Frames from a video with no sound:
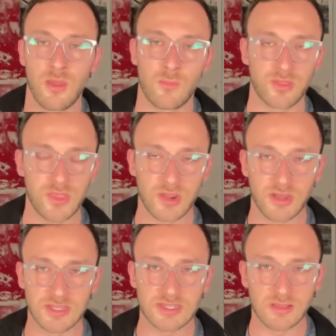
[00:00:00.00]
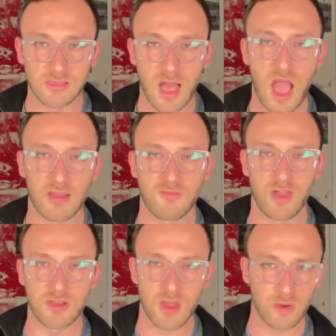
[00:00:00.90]
But there is a lot of
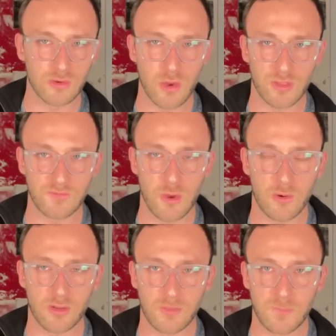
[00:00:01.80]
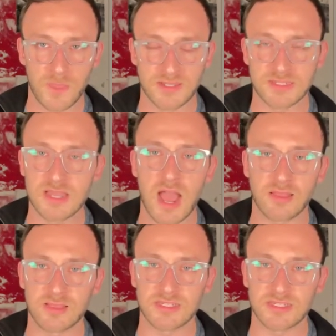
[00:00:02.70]
unknown going forward. It's not the